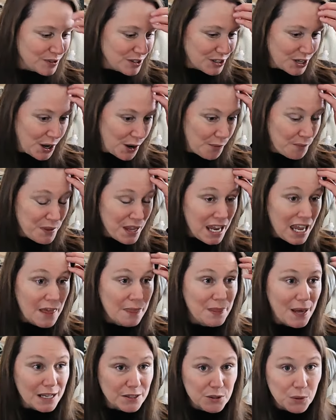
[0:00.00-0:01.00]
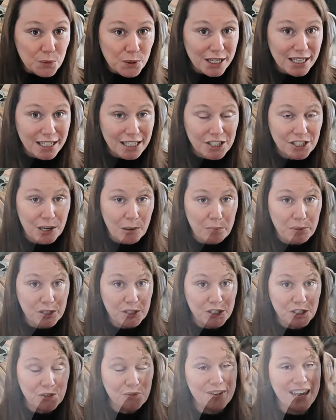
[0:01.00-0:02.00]
So that's what we're going to jump
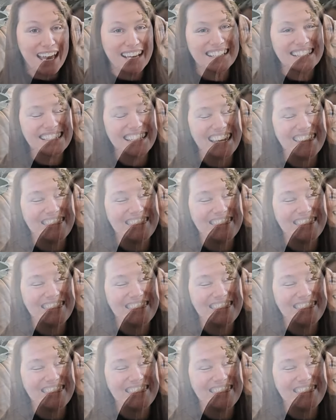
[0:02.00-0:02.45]
into next.